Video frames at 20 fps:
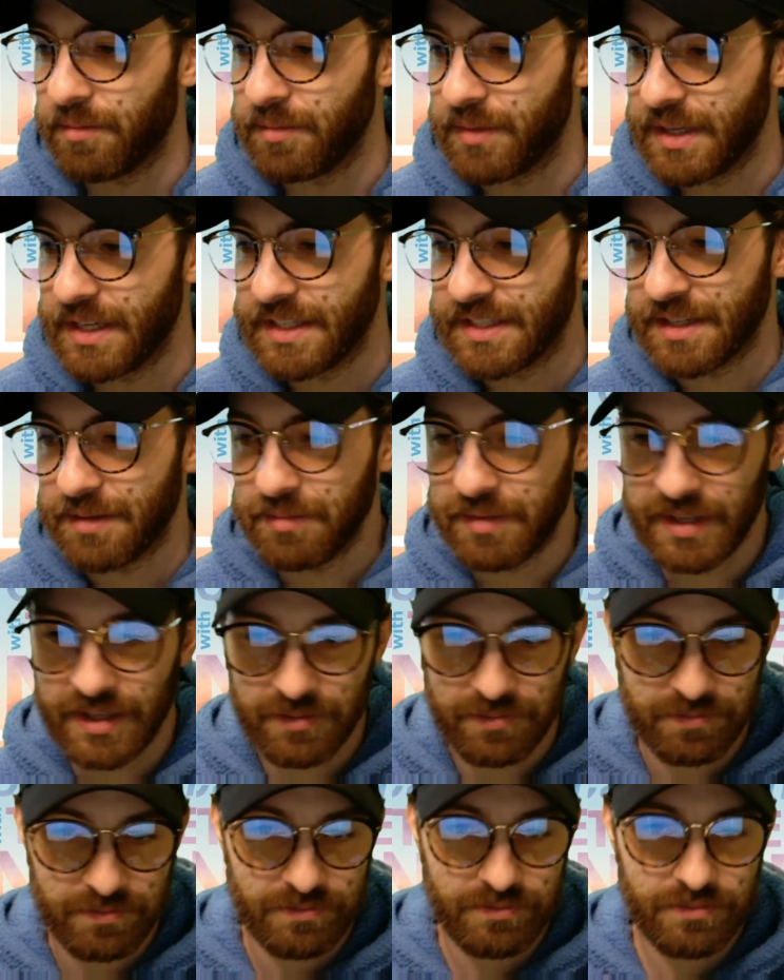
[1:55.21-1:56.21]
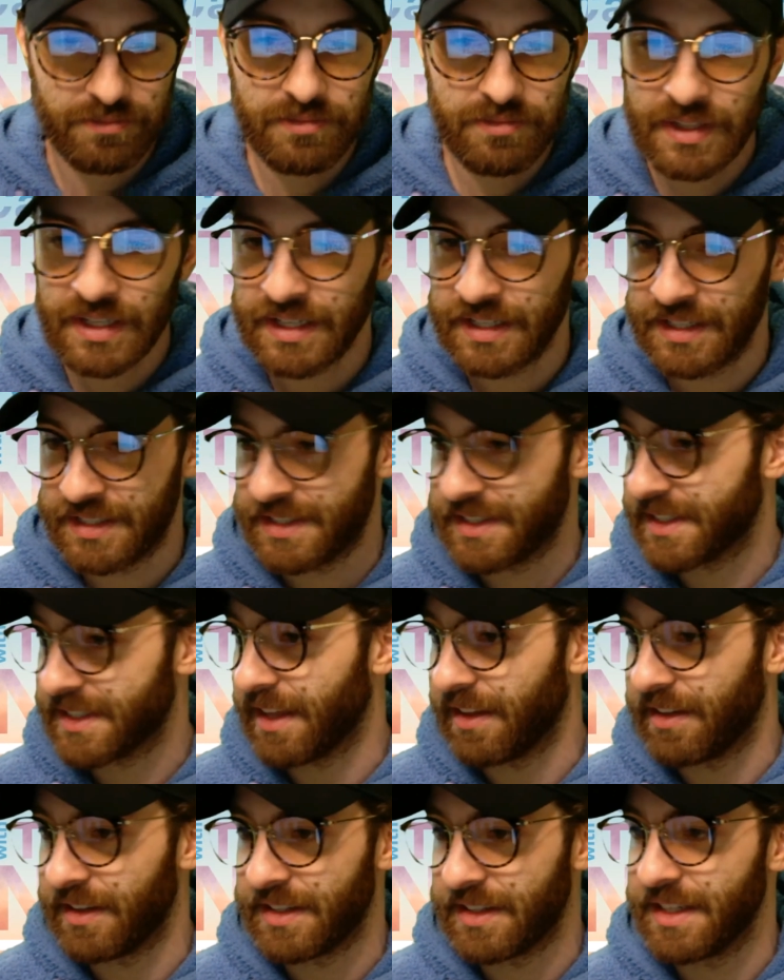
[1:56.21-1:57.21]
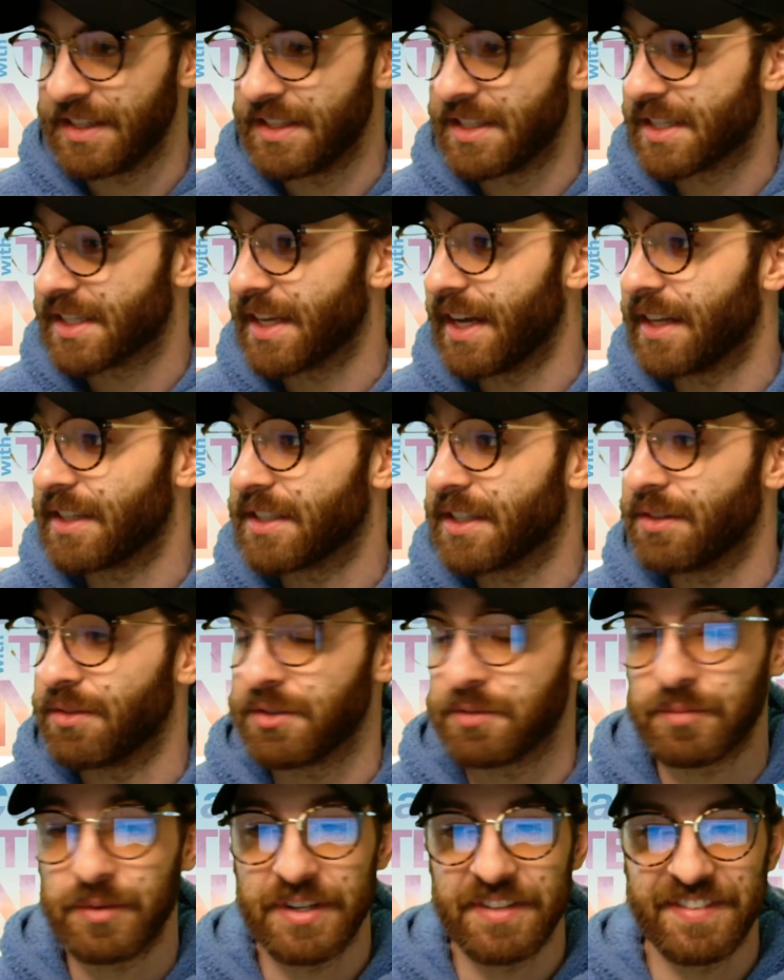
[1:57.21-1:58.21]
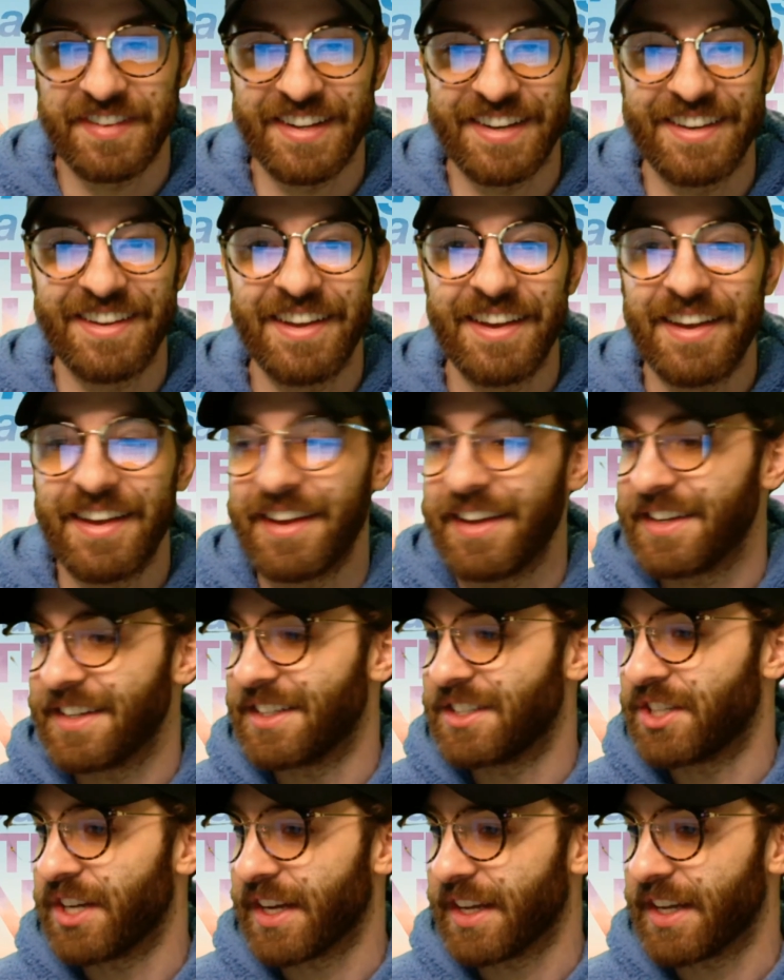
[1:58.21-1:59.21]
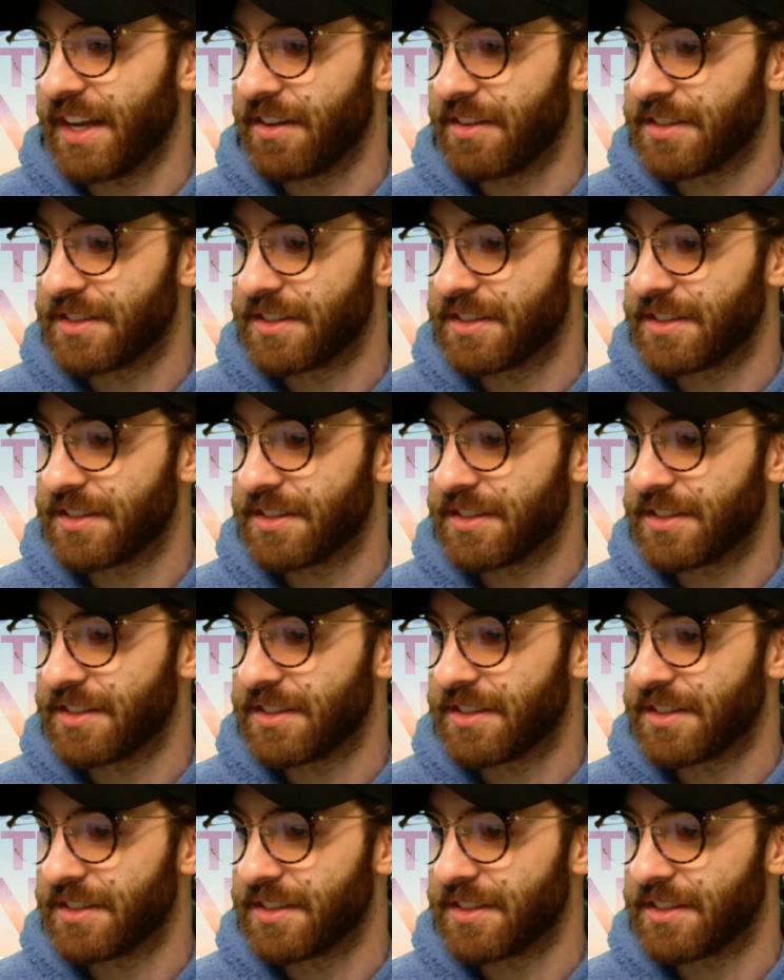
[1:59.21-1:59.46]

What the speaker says: He sent me his skeleton sketch, and it was pretty fun to check it out.